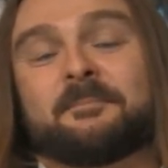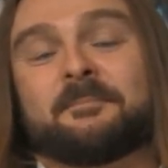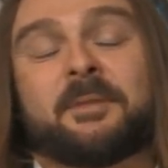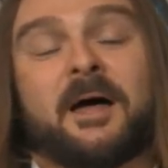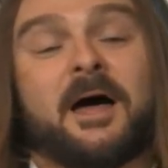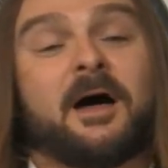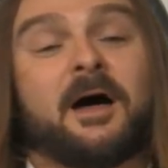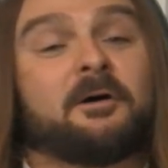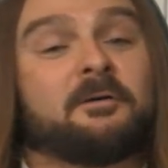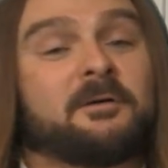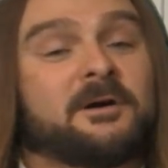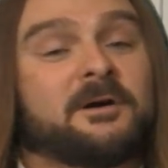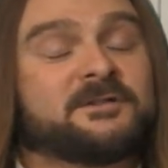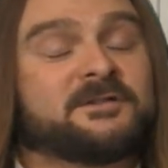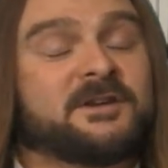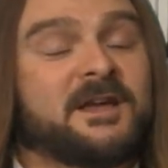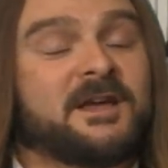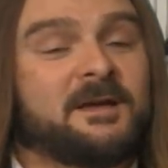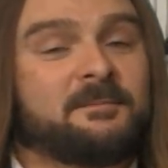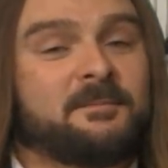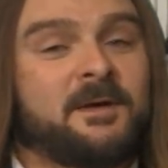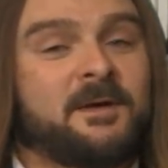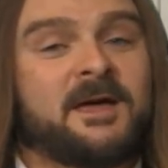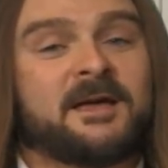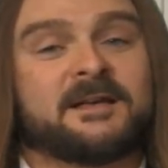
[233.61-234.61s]
PowerEdge
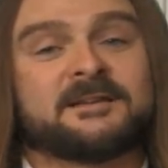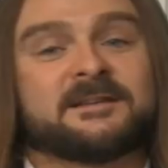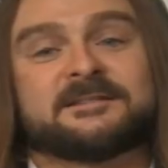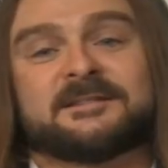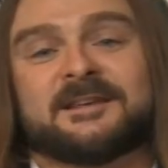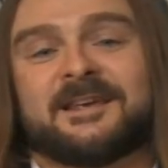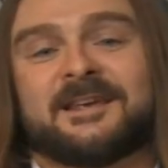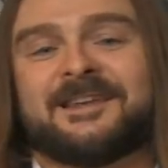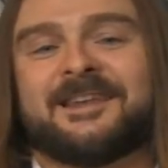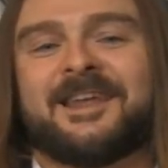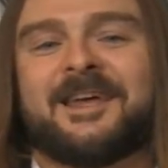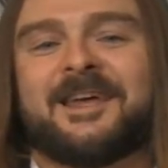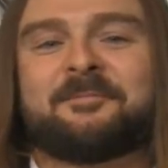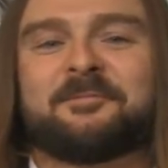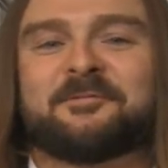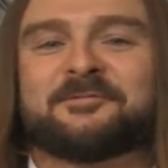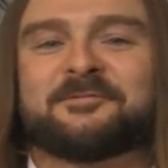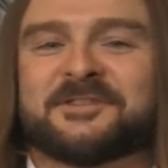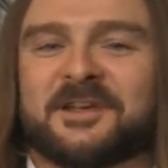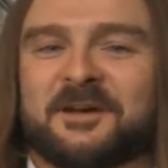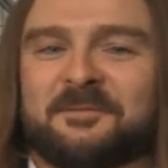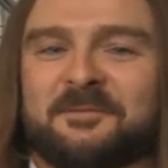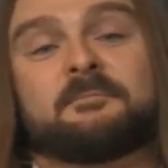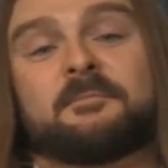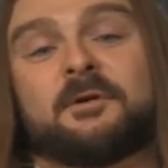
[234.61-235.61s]
MX
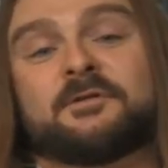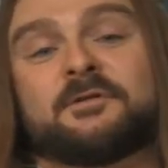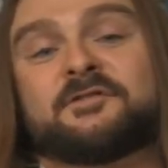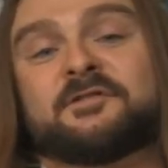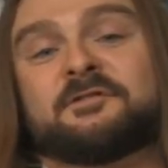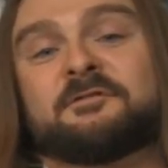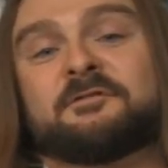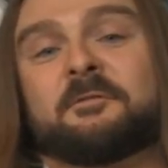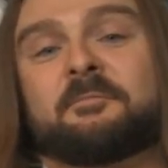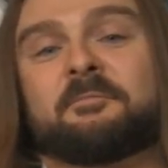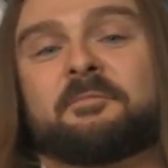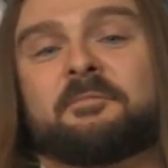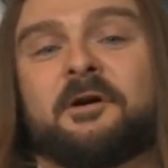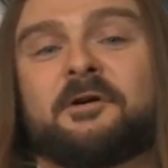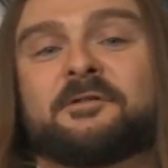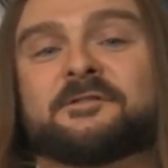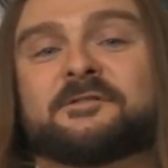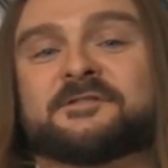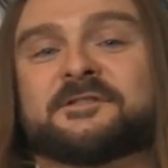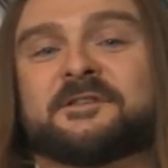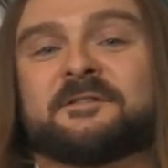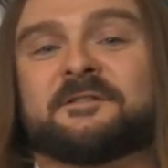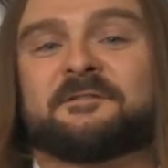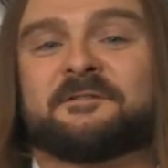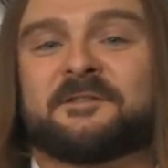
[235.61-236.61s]
enables a modular
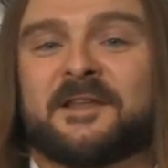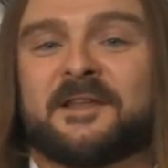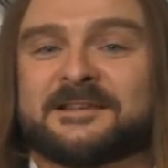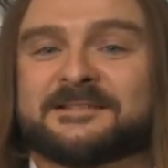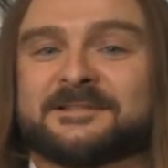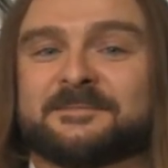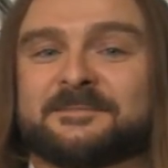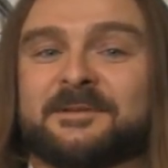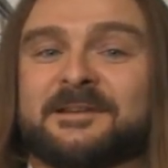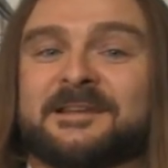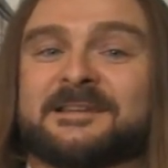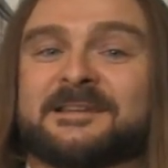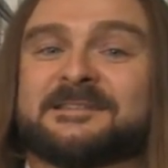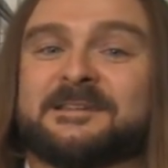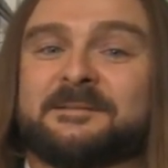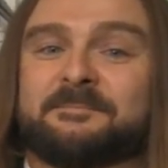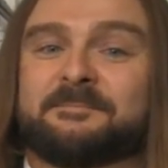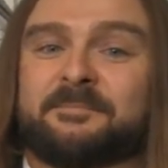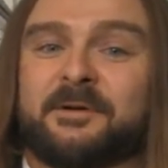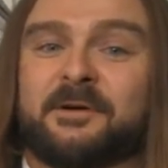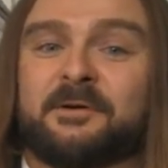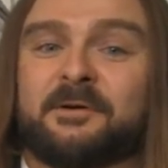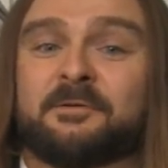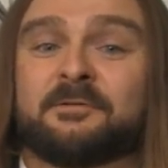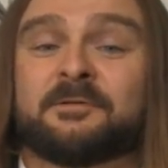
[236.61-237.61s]
approach to flexibility
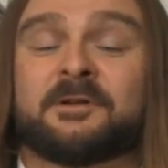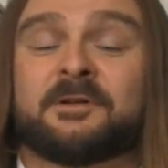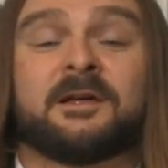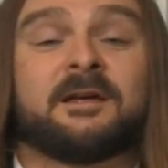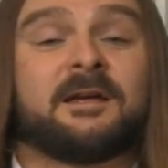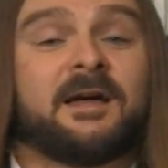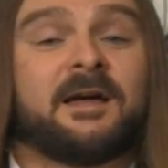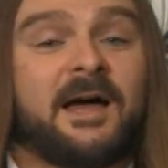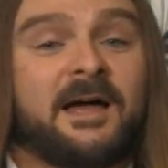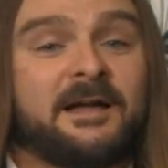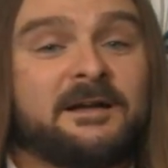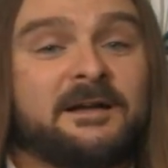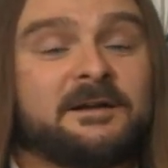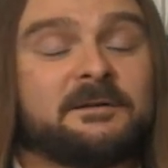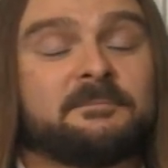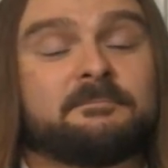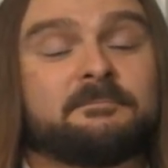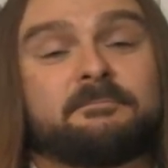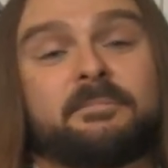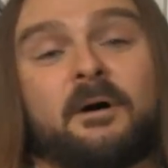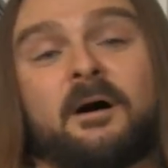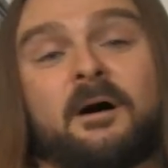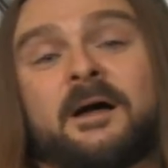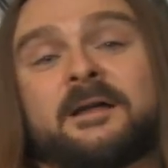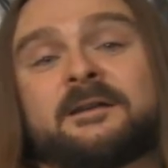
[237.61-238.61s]
build and
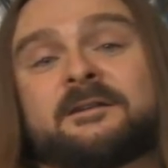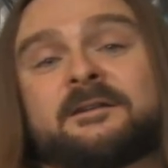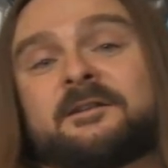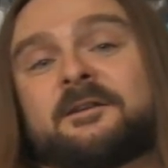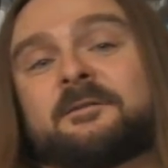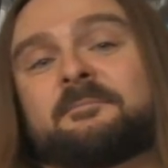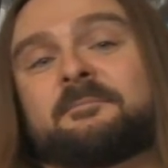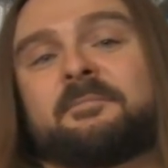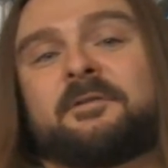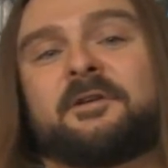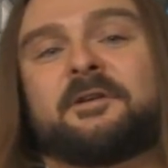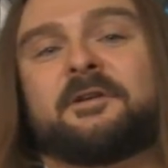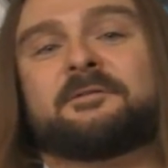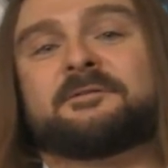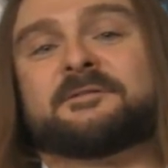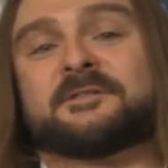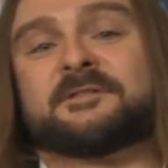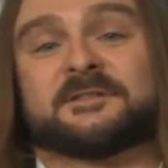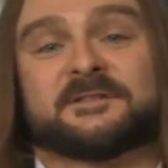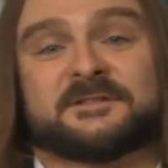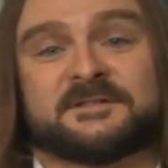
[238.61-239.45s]
combined compute,